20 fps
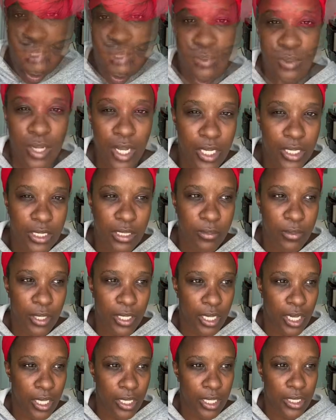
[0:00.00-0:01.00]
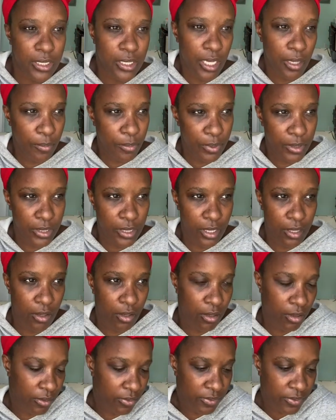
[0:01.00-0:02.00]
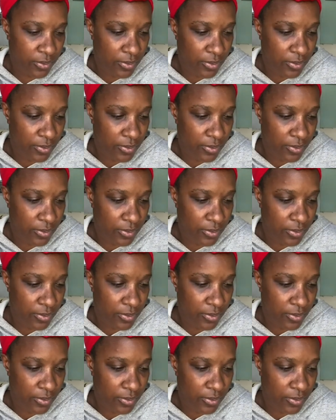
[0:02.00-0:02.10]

Customer, I got like 10% off.